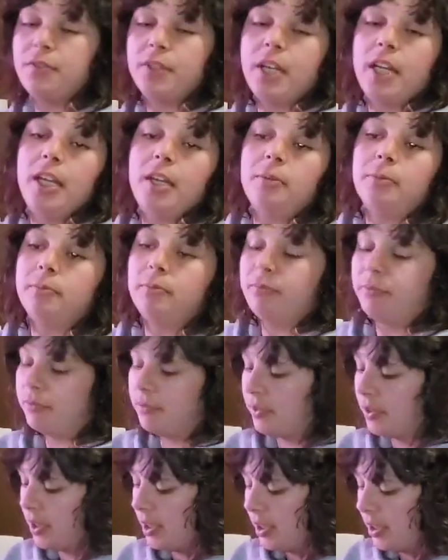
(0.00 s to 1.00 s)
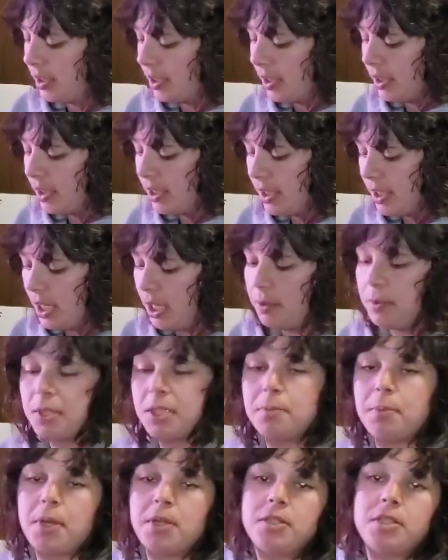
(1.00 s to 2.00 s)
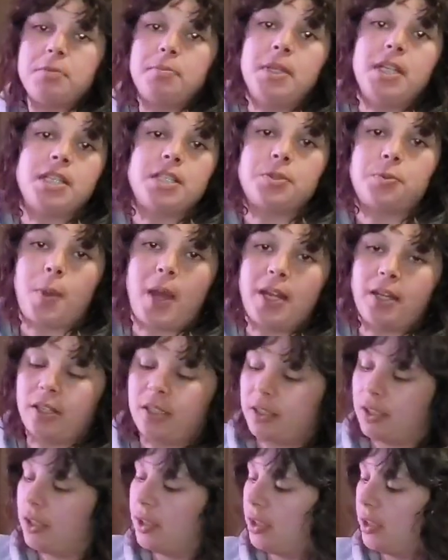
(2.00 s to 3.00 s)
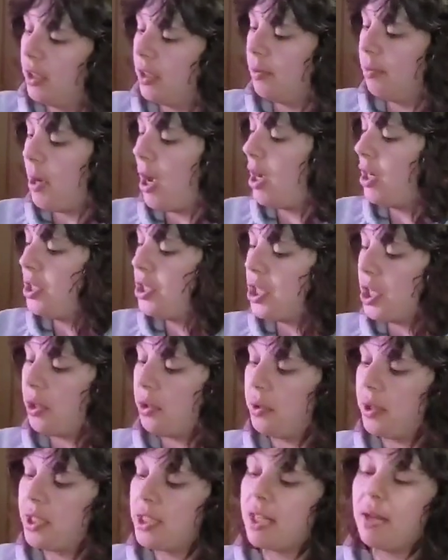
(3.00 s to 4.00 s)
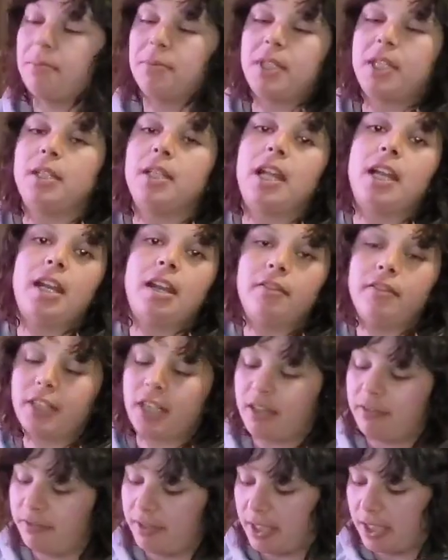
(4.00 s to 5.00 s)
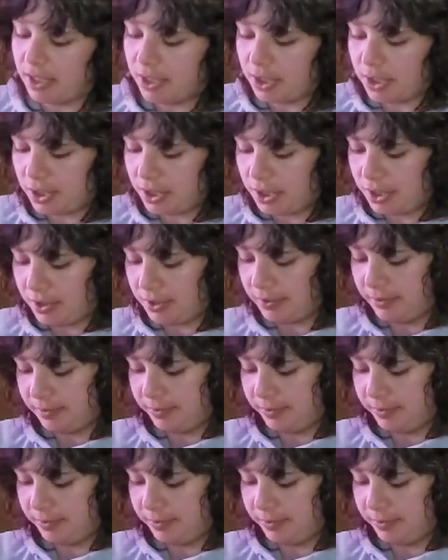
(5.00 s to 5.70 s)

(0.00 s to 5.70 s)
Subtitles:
for him. It was supposed to be a sweater or a poncho or something that never got finished.